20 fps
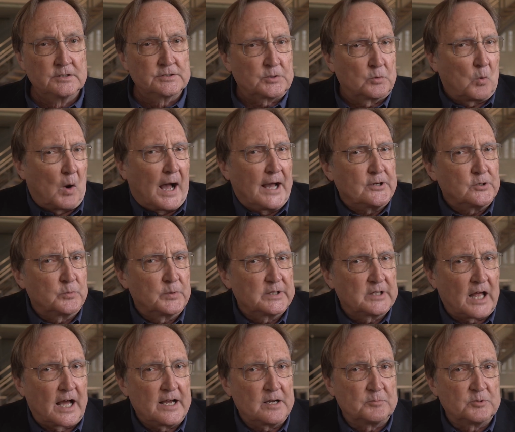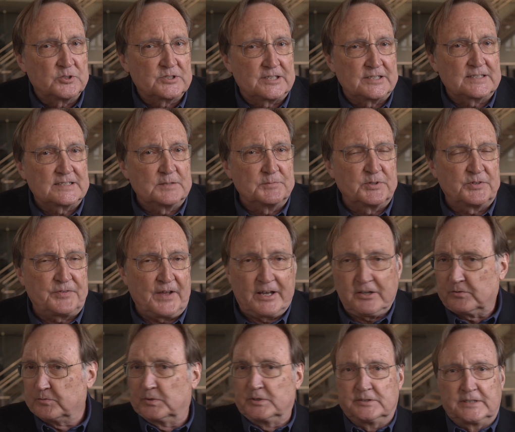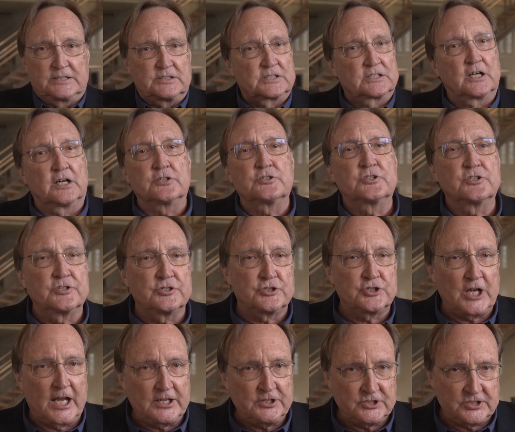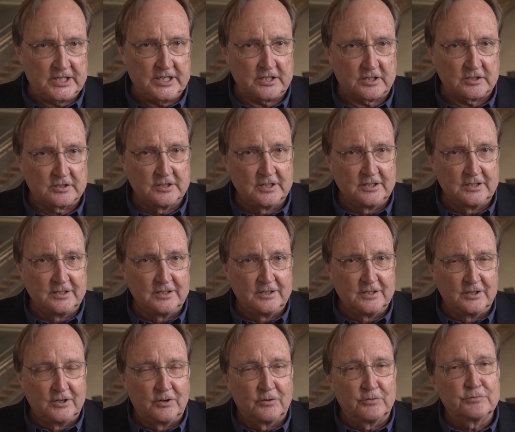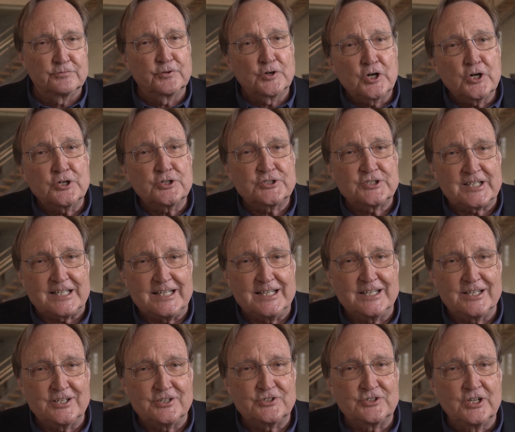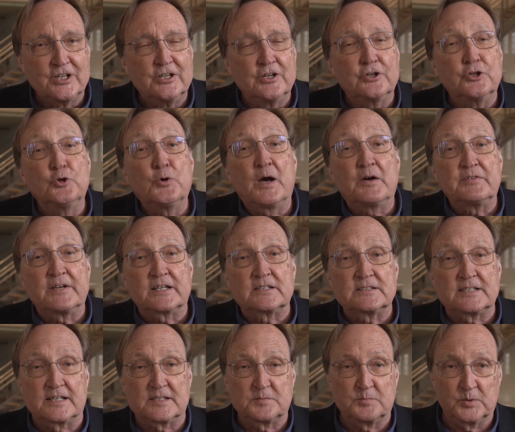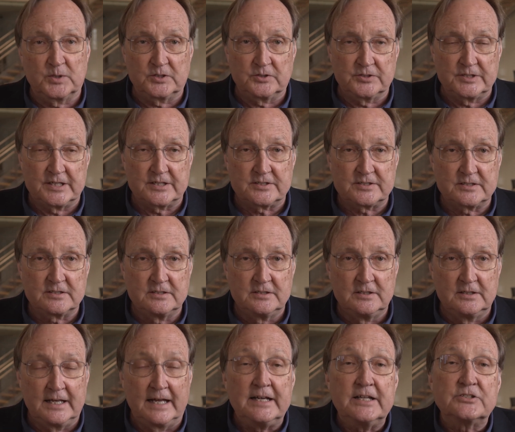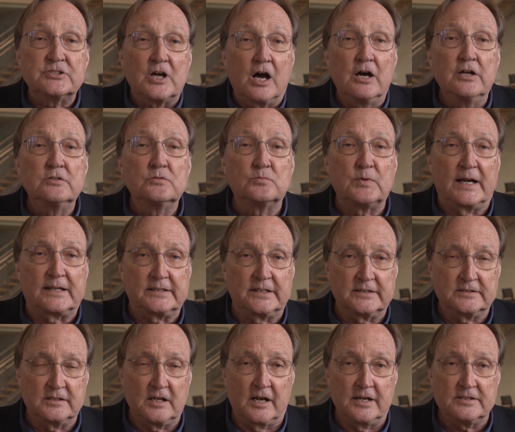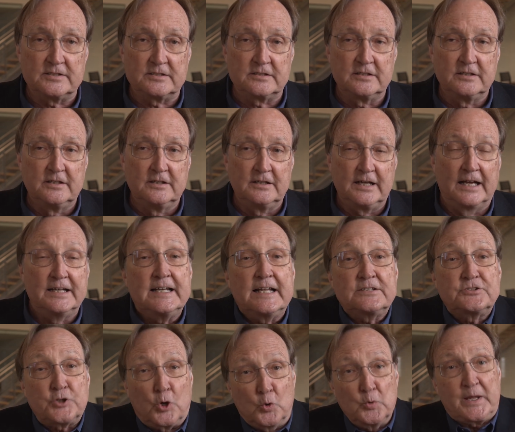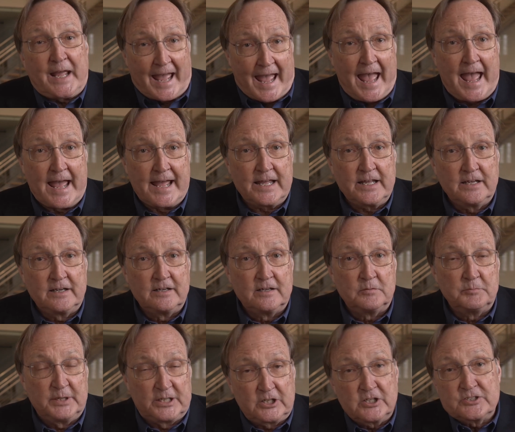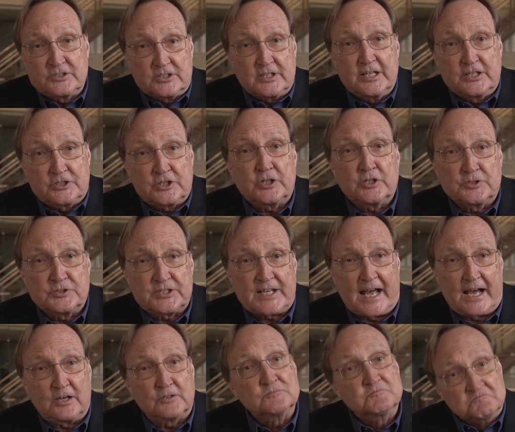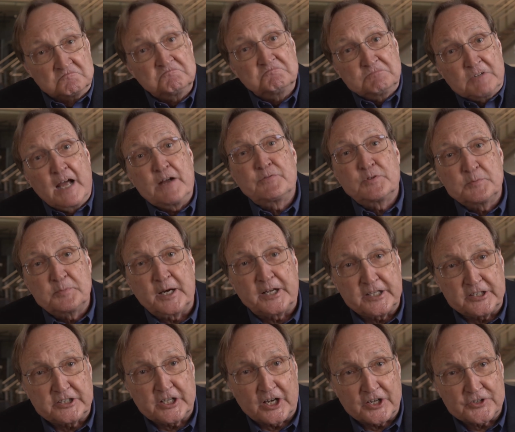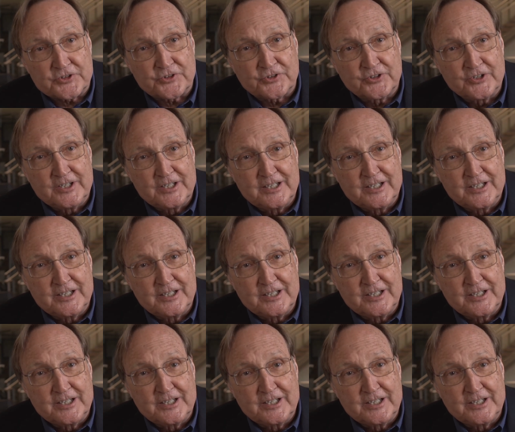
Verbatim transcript: So why do reliable systems fail? Well, let's cut to the chase here. First is you have excess brittleness and it's unrecognized. And that's okay because it turns out everybody does.